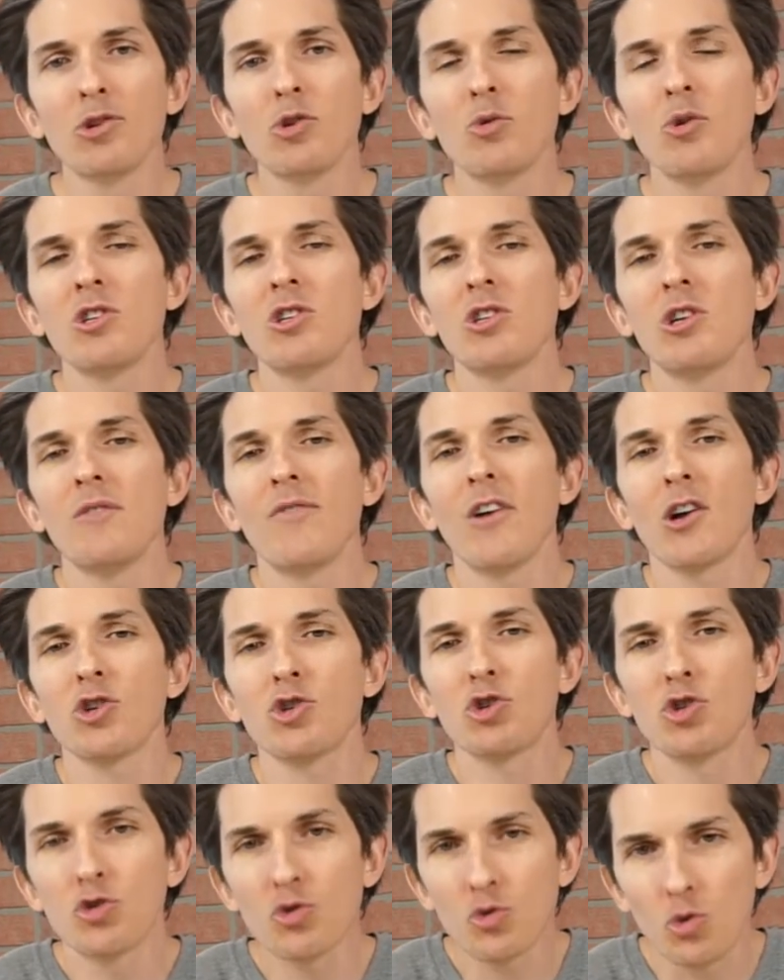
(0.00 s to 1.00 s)
to achieve
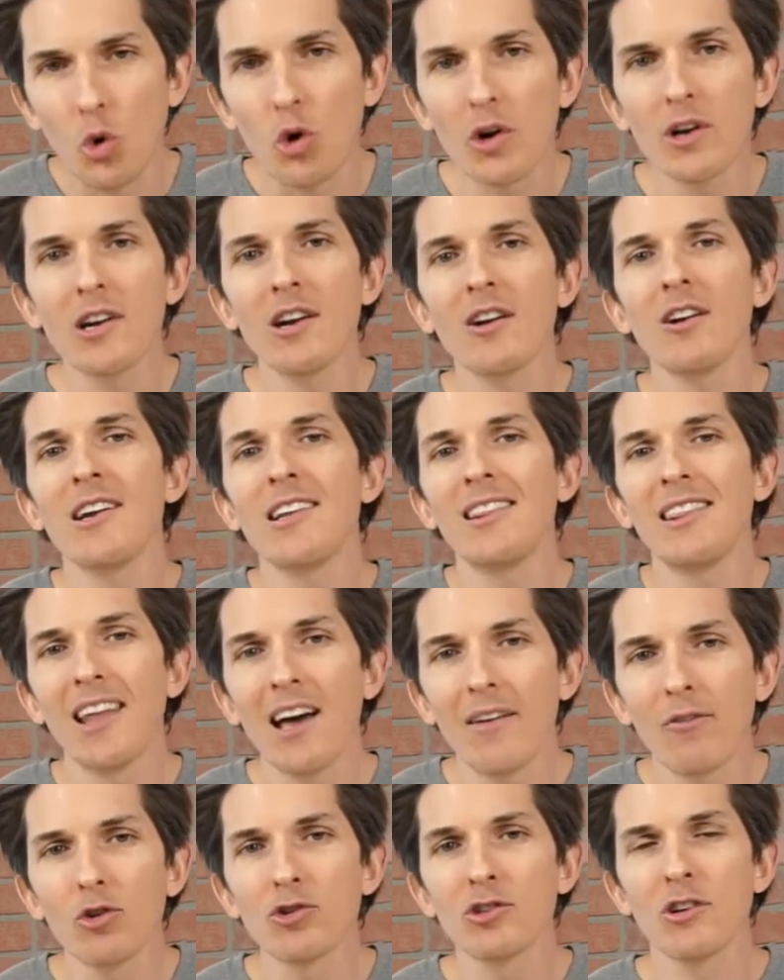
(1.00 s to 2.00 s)
extraordinary
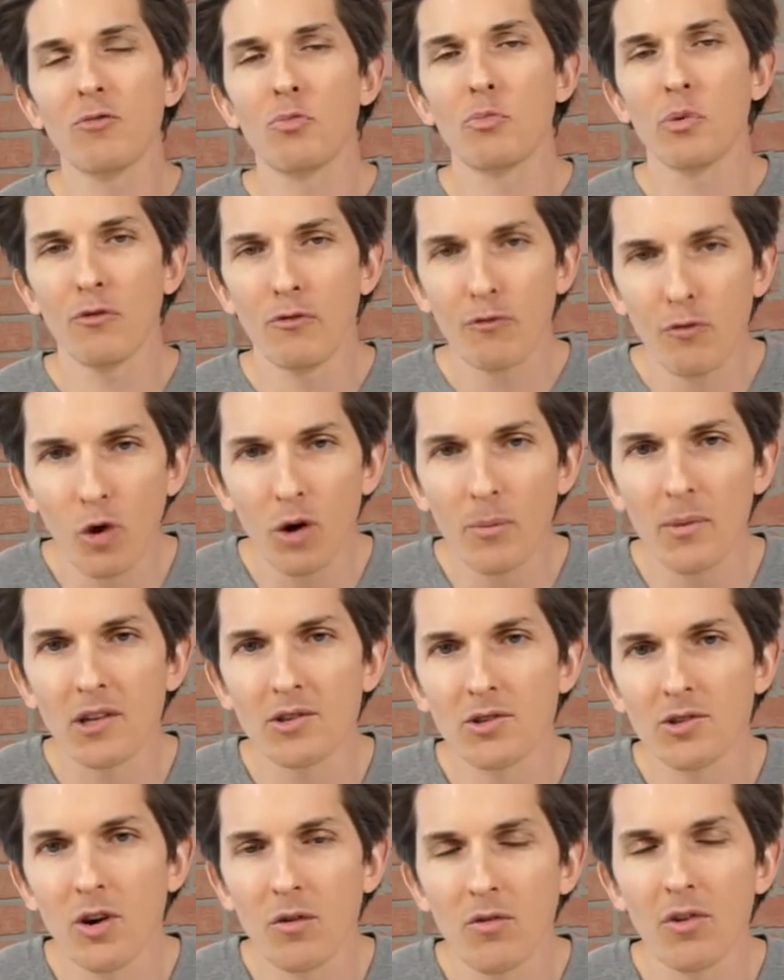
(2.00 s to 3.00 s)
levels of
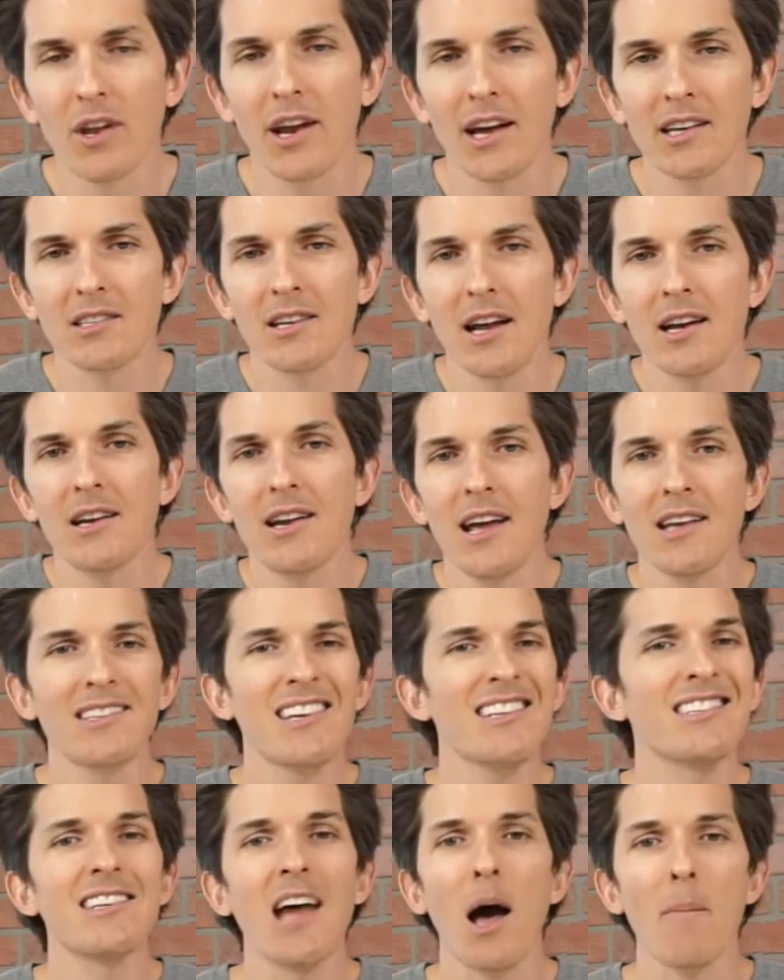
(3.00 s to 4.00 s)
performance over the next 90
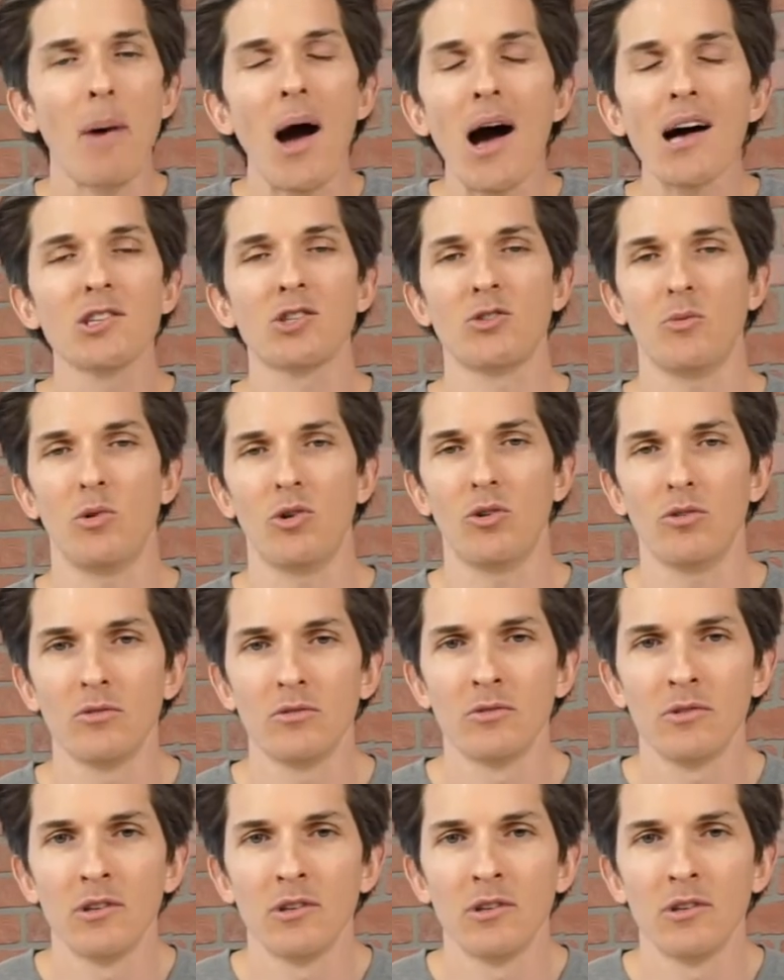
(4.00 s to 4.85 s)
days. It's not possible.